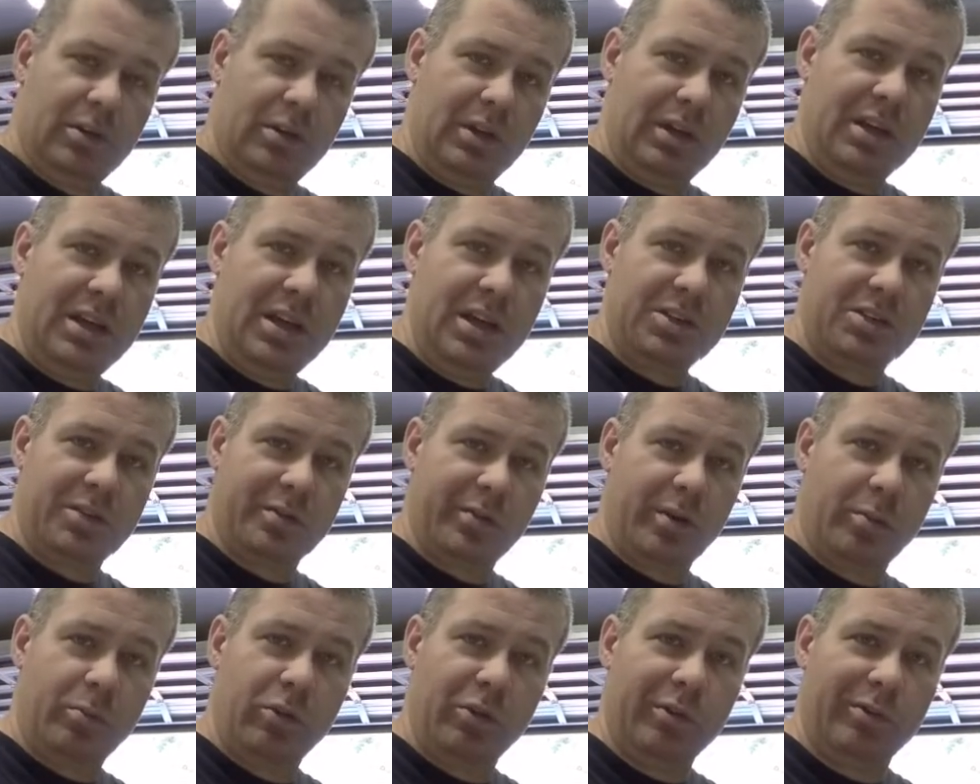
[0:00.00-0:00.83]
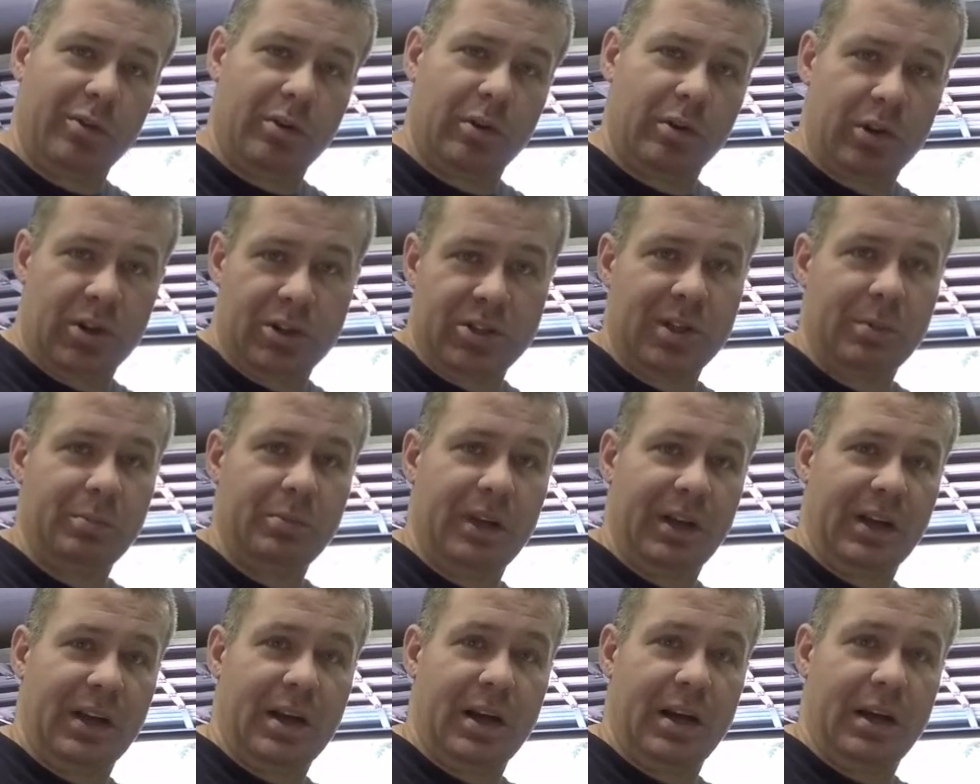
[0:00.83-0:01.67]
adhesive remover or
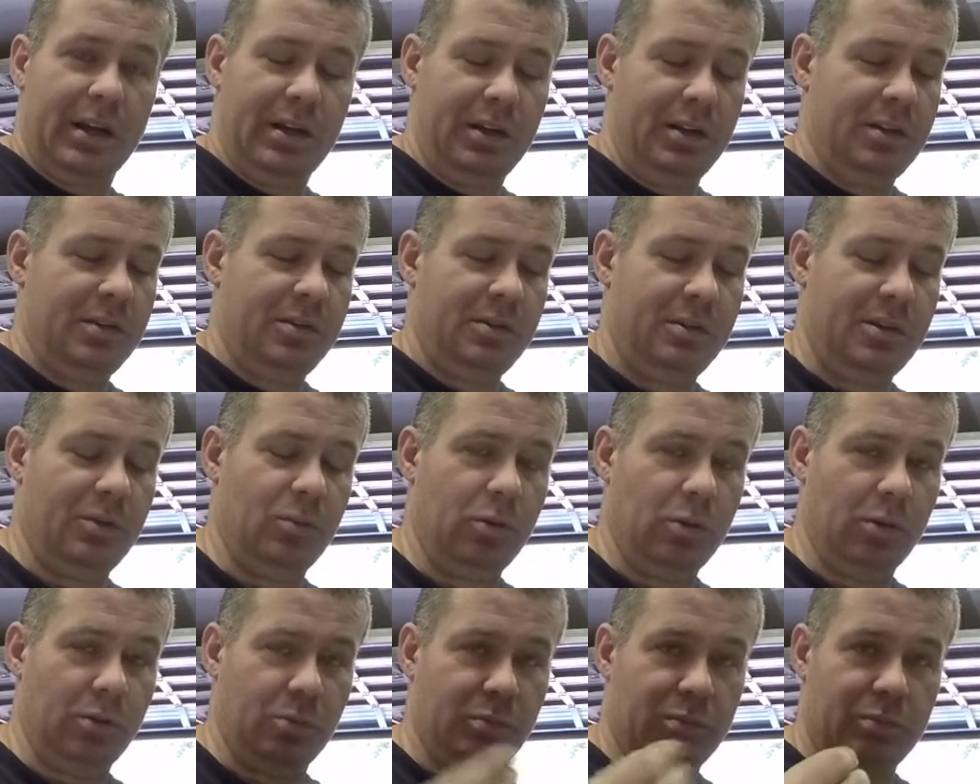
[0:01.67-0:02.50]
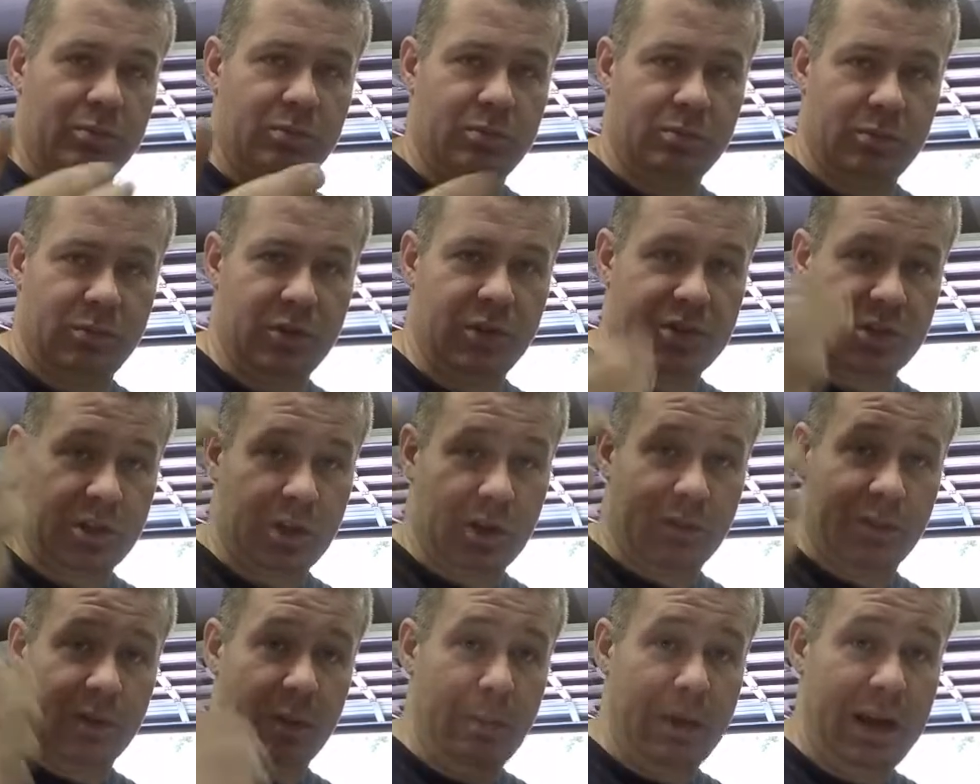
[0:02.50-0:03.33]
something on it, it won't
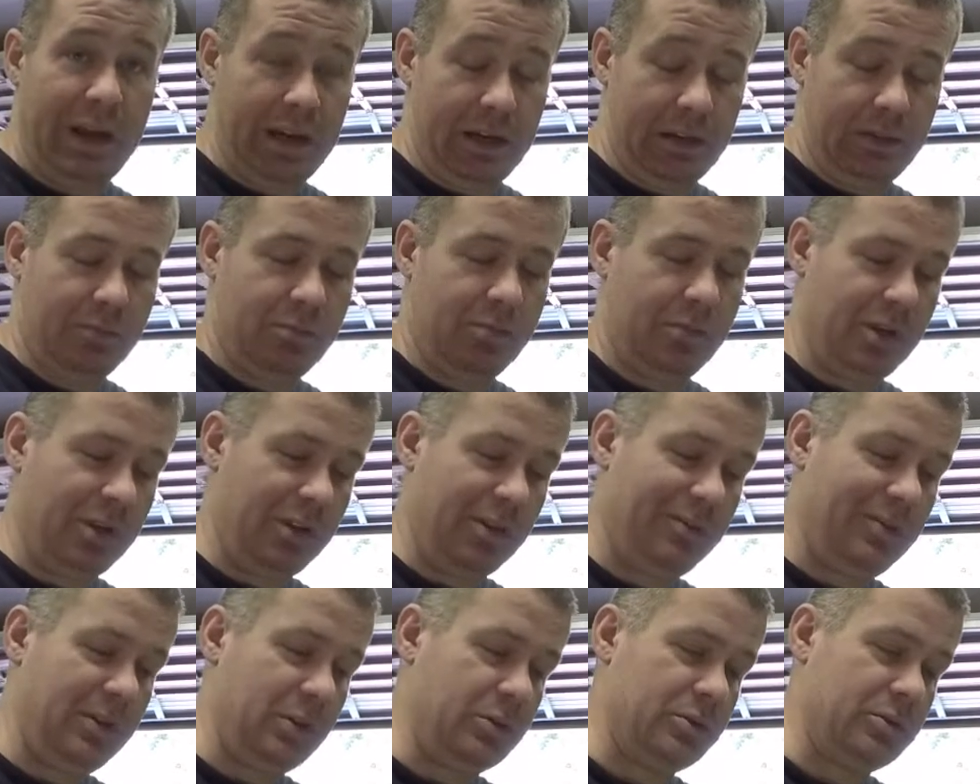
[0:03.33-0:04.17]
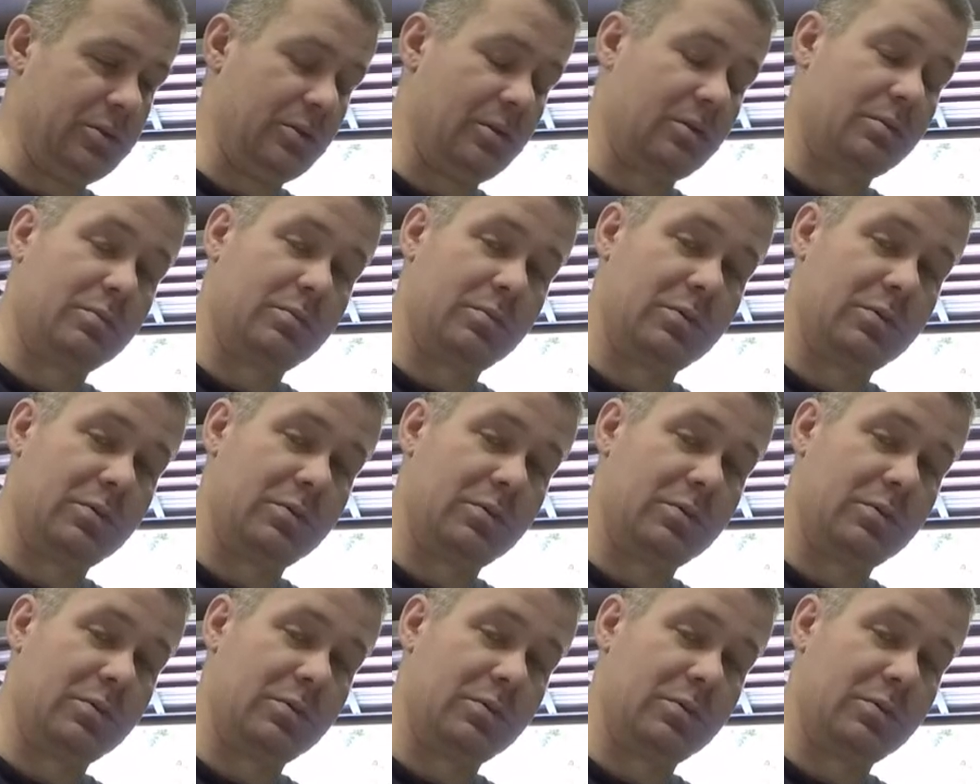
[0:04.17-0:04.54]
dissolve the paint in the future.